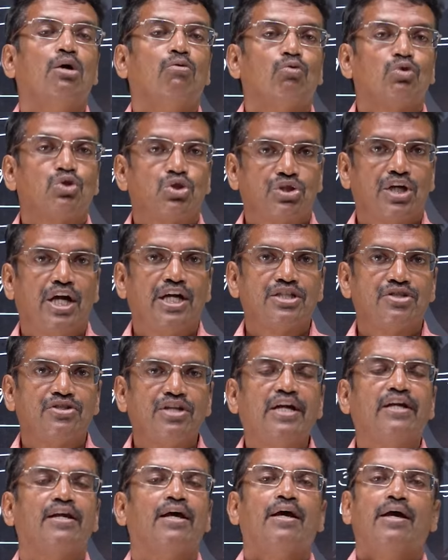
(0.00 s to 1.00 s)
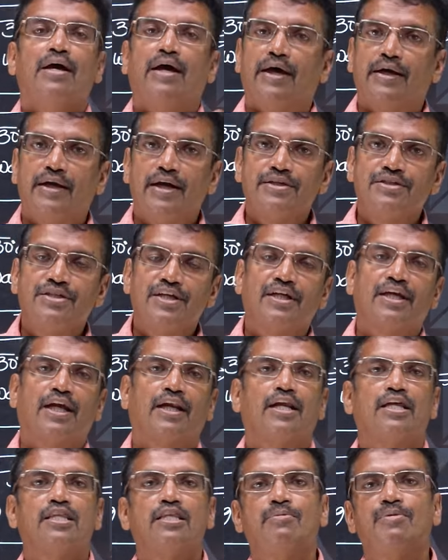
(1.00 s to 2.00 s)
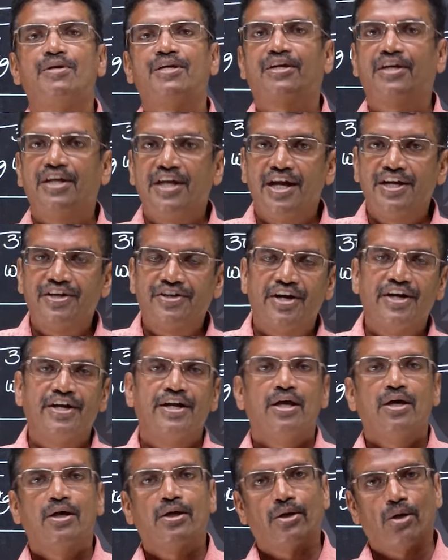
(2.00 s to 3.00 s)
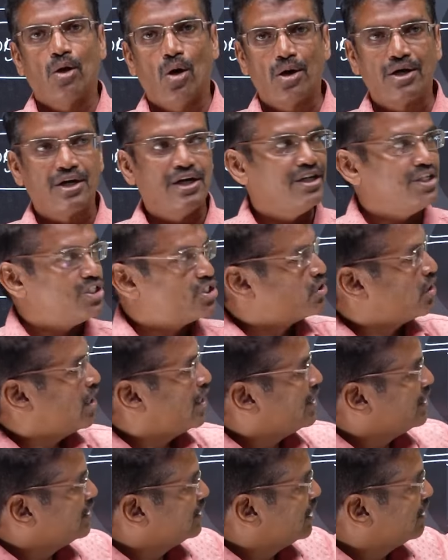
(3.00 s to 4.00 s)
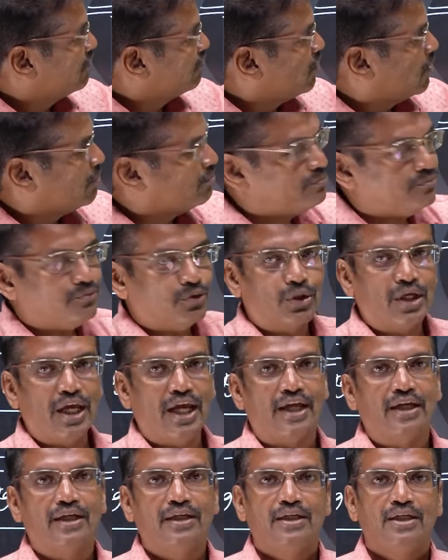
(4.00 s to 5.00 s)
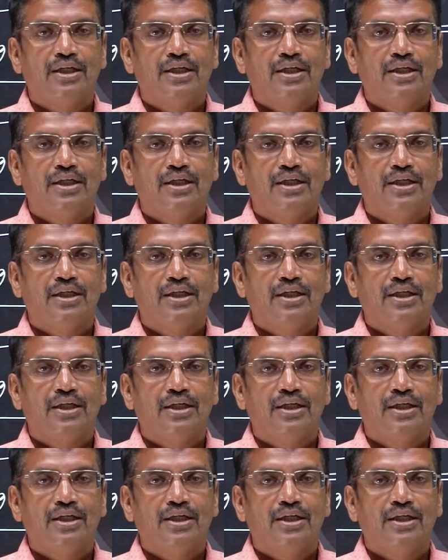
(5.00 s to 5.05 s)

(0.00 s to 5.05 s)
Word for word: which states that energy can neither be created nor destroyed in that form. Okay.